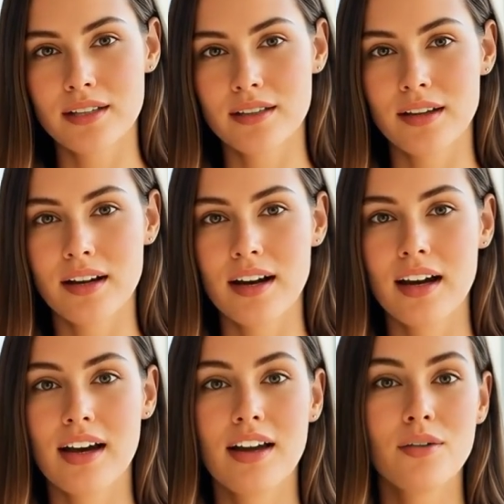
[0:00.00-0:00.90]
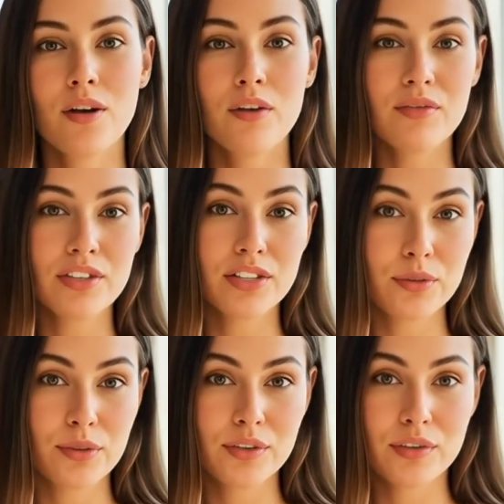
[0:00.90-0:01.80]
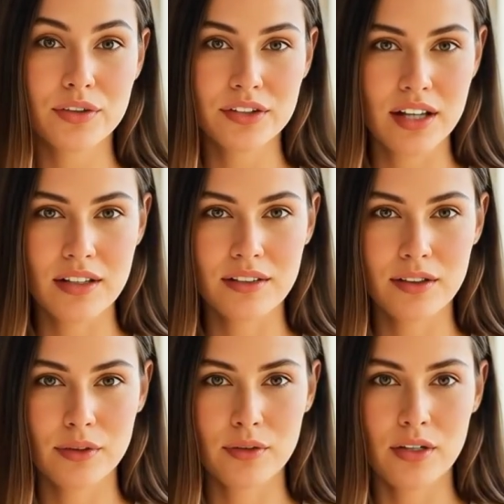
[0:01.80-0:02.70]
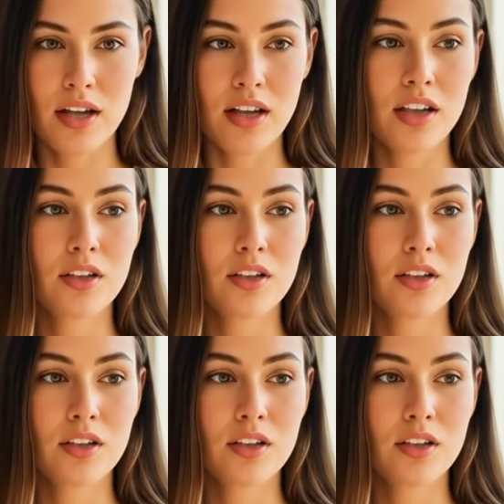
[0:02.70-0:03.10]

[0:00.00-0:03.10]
from fresh bread, light dancing through windows.